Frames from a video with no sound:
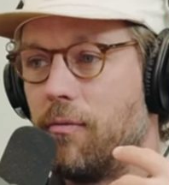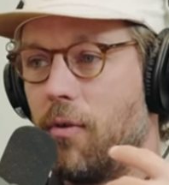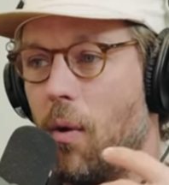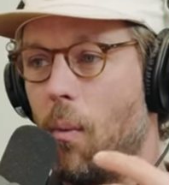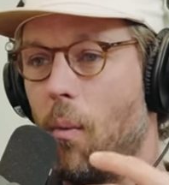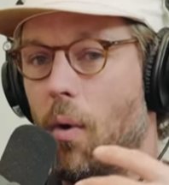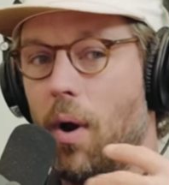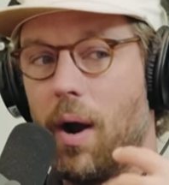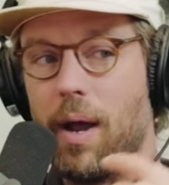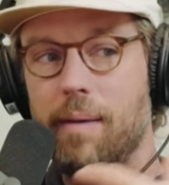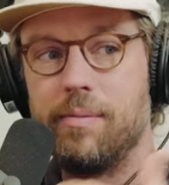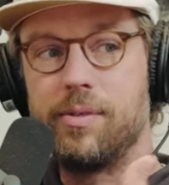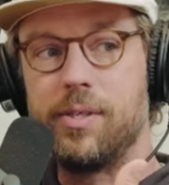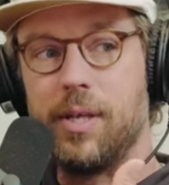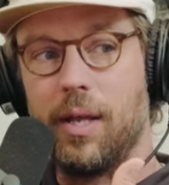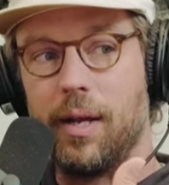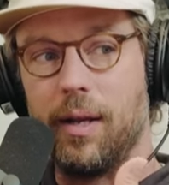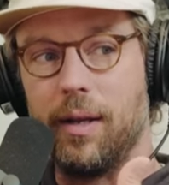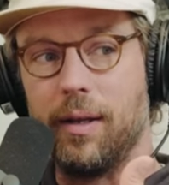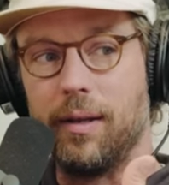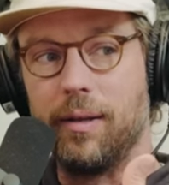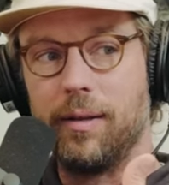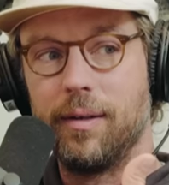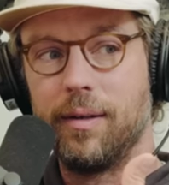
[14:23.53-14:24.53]
from where I'm
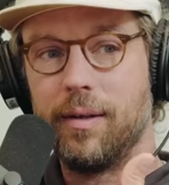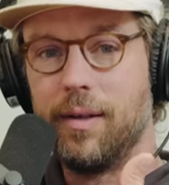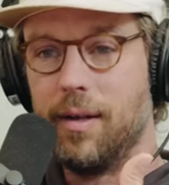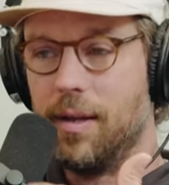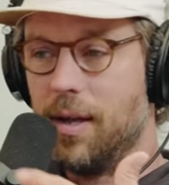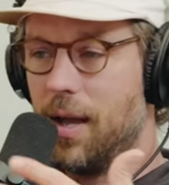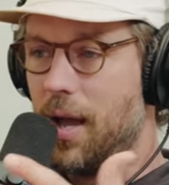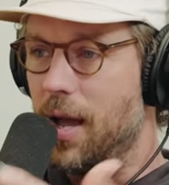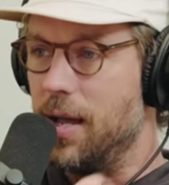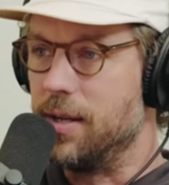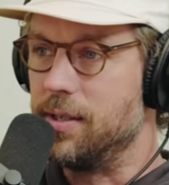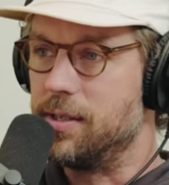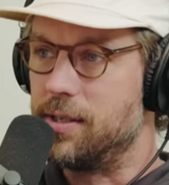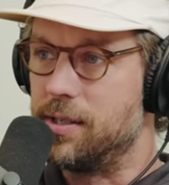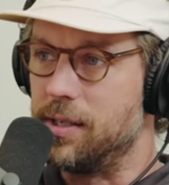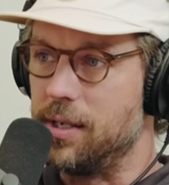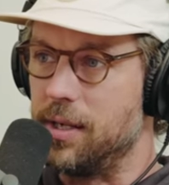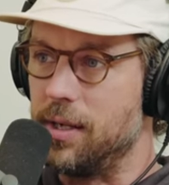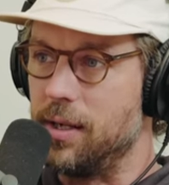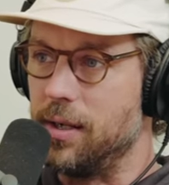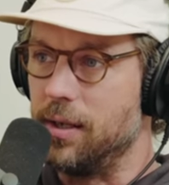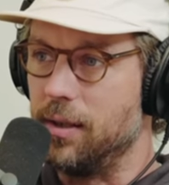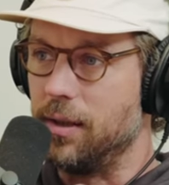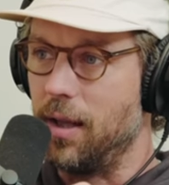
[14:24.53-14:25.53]
sitting and
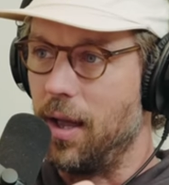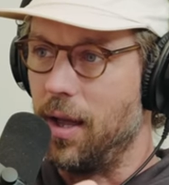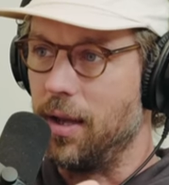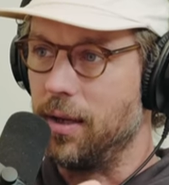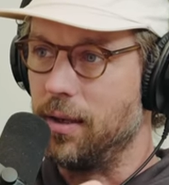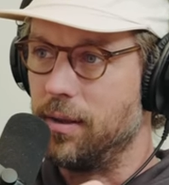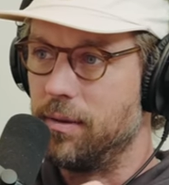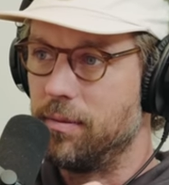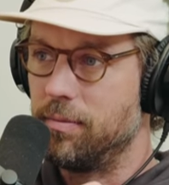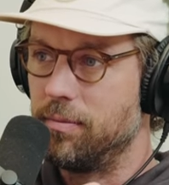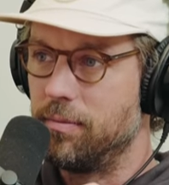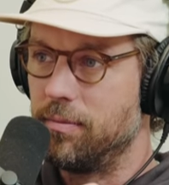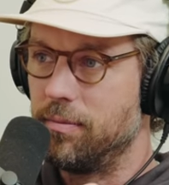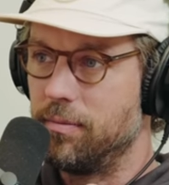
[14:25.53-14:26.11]
see like